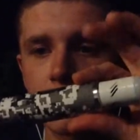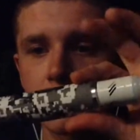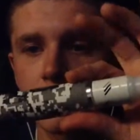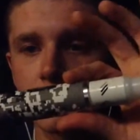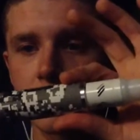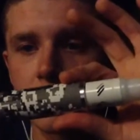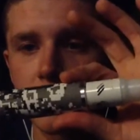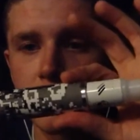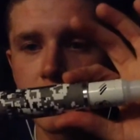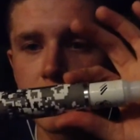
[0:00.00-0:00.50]

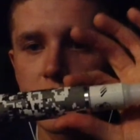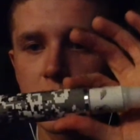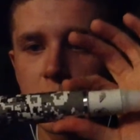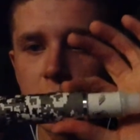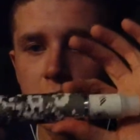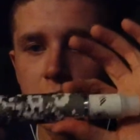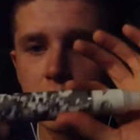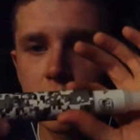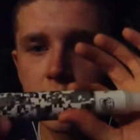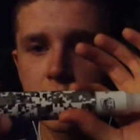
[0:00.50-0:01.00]

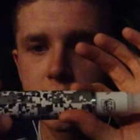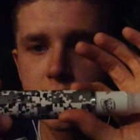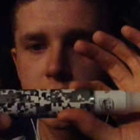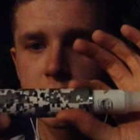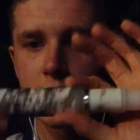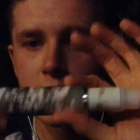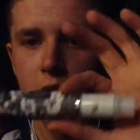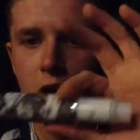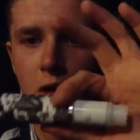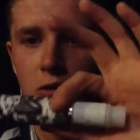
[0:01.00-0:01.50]
aluminum
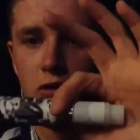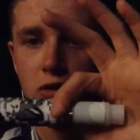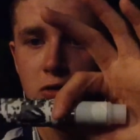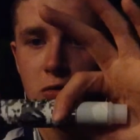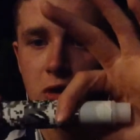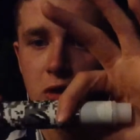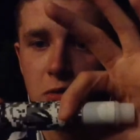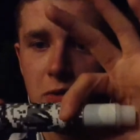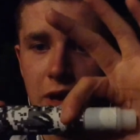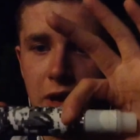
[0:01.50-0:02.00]

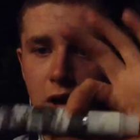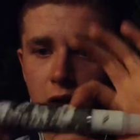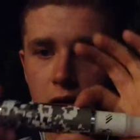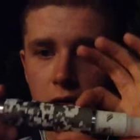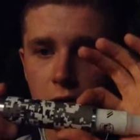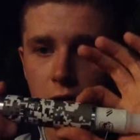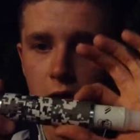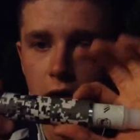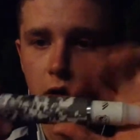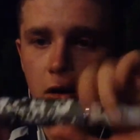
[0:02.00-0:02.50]

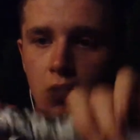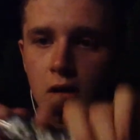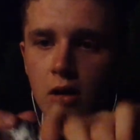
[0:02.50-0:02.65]
alloy